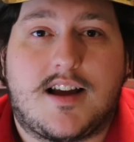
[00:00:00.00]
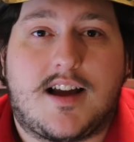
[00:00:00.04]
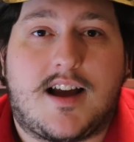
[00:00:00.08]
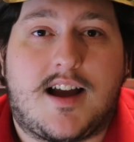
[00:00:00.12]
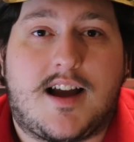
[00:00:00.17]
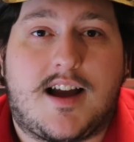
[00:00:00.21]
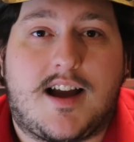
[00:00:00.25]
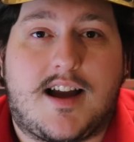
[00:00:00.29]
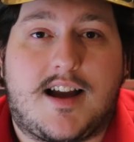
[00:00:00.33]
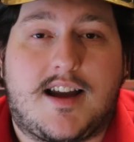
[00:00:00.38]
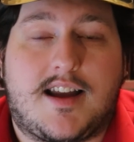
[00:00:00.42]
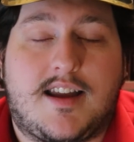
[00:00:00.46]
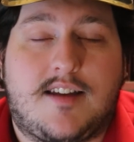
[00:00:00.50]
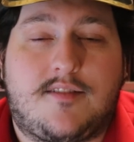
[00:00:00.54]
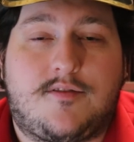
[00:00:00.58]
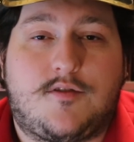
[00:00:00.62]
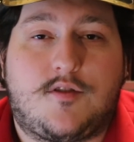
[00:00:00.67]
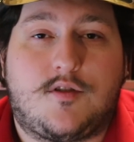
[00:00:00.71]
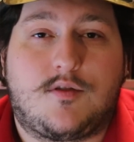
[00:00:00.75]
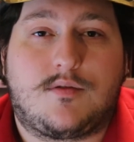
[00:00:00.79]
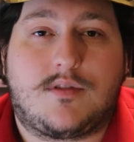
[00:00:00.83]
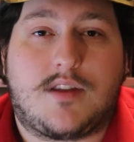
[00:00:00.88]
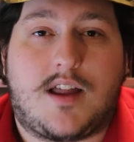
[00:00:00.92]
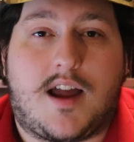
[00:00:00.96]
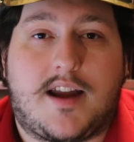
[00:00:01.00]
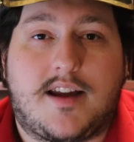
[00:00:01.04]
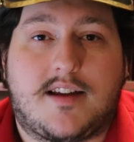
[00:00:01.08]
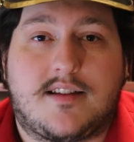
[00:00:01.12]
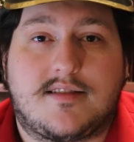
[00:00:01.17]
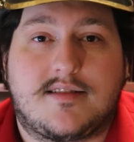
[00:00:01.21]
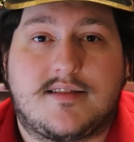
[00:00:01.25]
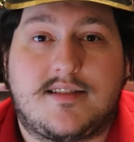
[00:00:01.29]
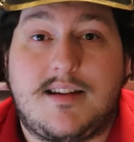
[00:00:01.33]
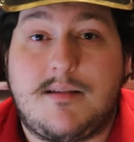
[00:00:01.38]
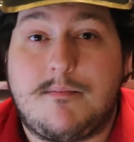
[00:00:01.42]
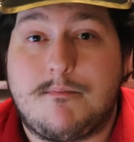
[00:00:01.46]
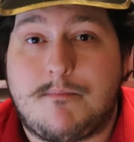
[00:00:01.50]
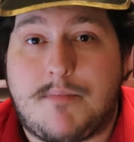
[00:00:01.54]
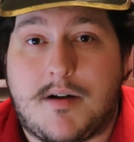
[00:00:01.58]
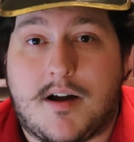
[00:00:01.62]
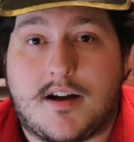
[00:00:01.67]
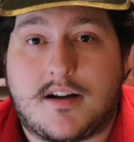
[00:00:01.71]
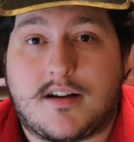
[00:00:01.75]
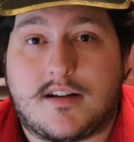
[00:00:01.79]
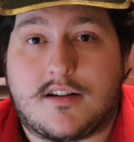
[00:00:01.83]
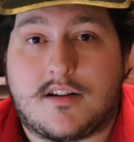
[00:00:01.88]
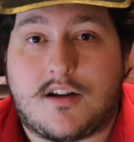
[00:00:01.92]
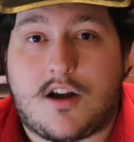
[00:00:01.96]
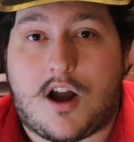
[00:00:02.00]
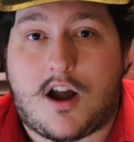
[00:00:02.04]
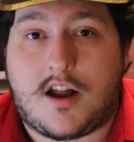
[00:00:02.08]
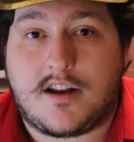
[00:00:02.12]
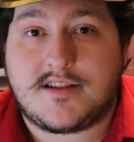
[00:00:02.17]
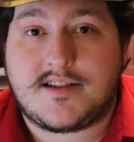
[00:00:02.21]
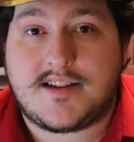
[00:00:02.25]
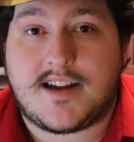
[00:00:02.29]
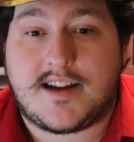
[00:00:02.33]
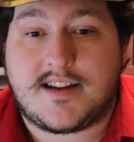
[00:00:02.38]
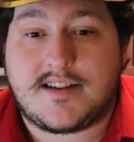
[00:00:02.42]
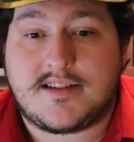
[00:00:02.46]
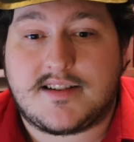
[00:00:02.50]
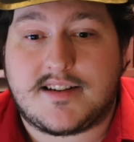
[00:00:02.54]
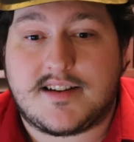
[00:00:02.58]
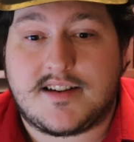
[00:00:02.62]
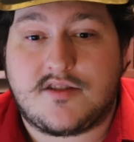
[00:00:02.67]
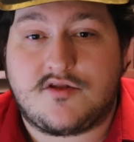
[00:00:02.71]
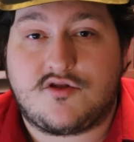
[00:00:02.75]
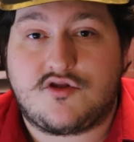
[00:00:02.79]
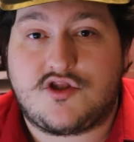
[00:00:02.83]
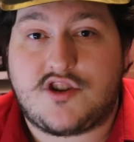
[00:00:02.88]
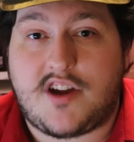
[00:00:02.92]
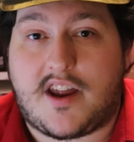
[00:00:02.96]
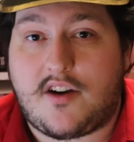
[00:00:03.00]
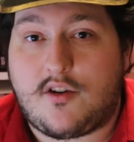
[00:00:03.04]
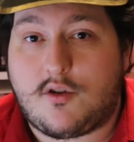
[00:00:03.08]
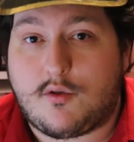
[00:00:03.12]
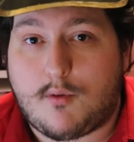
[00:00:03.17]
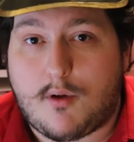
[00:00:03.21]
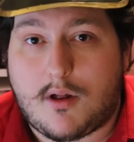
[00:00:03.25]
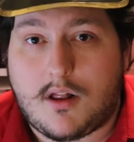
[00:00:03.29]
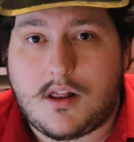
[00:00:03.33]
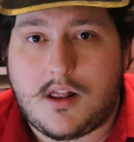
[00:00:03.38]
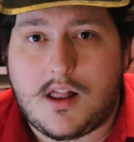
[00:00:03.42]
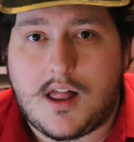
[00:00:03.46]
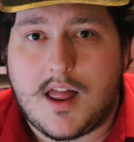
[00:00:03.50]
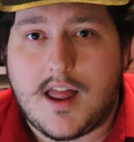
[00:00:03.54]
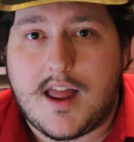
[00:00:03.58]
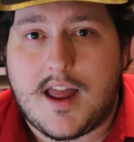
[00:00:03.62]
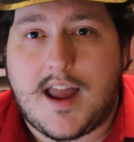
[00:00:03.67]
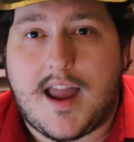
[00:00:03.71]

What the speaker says: If you like steampunk content in general,